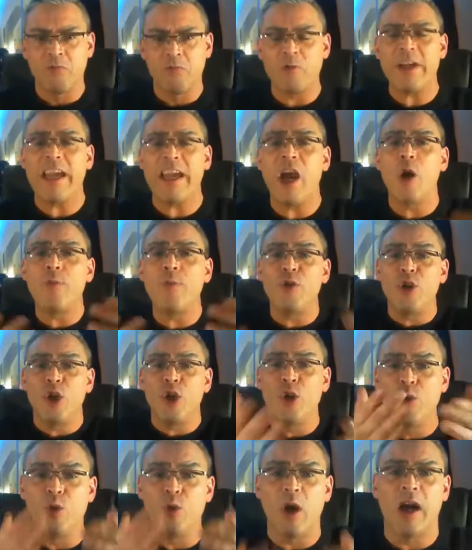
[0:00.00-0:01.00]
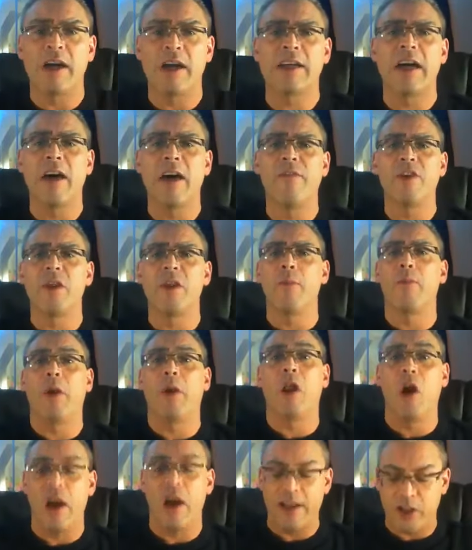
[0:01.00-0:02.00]
We help you uncover the
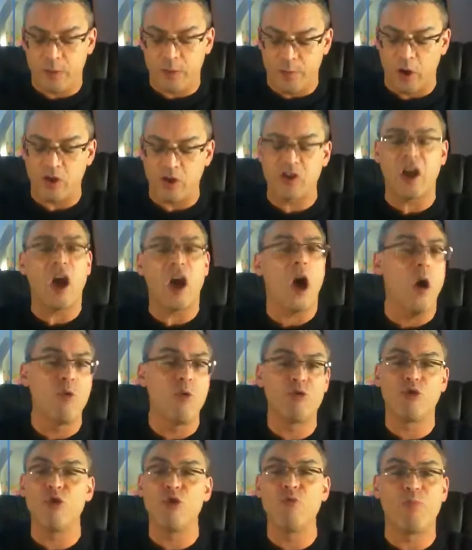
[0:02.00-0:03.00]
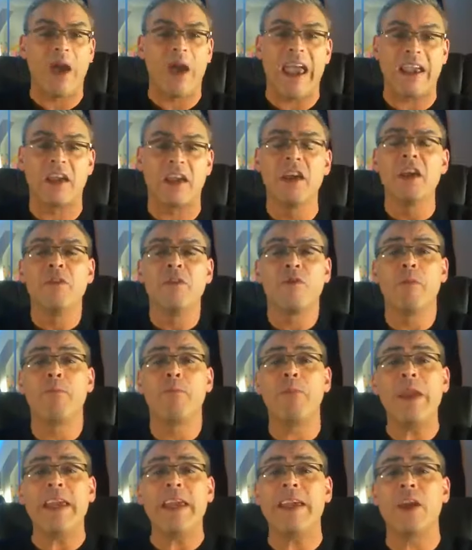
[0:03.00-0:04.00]
blind spots that hold you back from
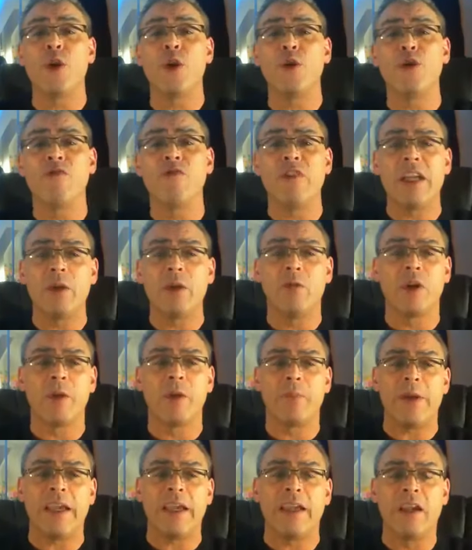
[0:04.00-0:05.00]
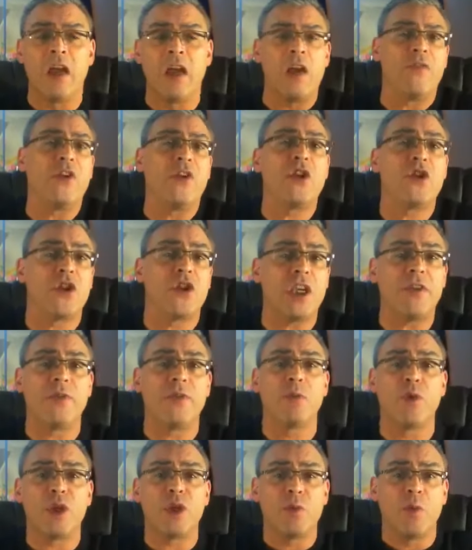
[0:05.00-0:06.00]
being who you really want to be in life and
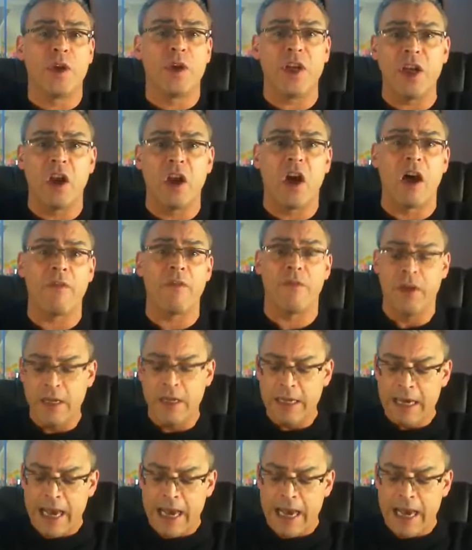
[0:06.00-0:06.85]
achieving what you want in life,